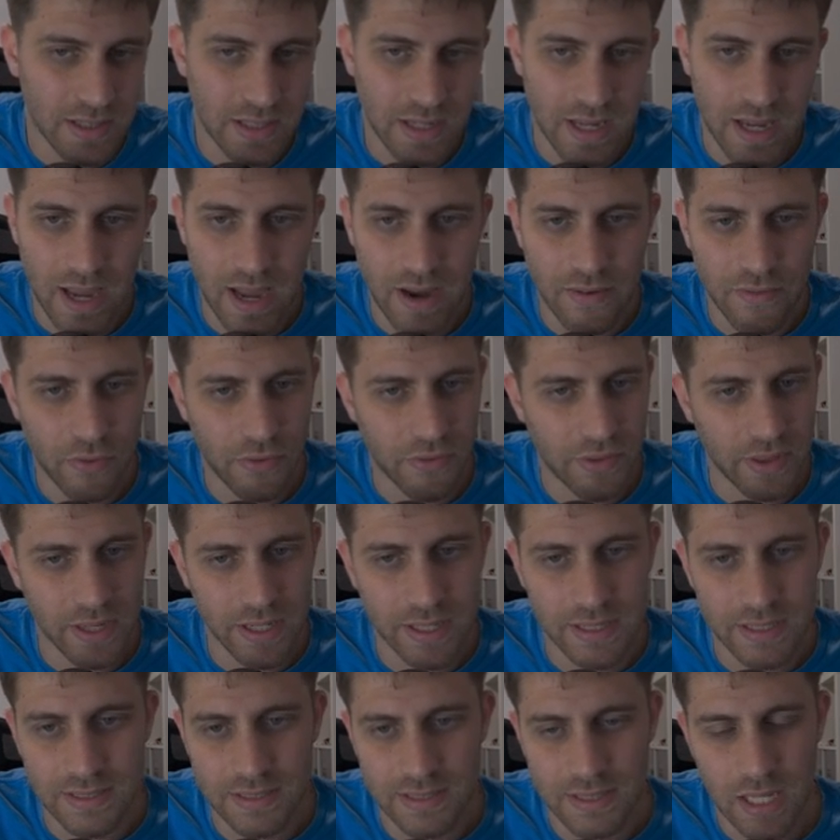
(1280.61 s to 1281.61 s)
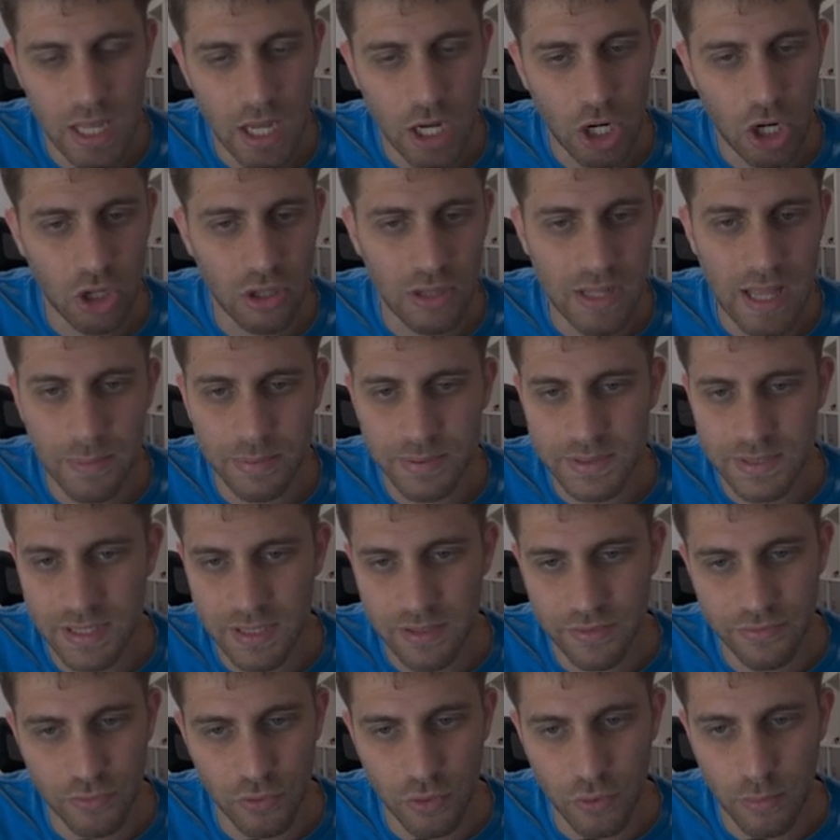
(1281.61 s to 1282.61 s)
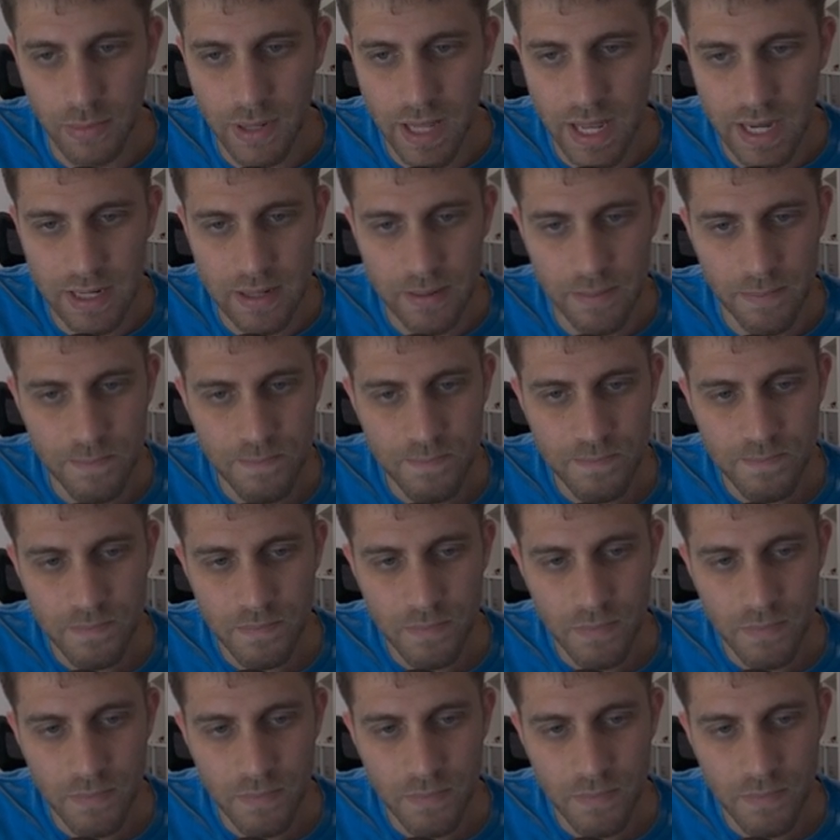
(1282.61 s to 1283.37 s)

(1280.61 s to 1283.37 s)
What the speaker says: Yeah, everything is collapsing for black.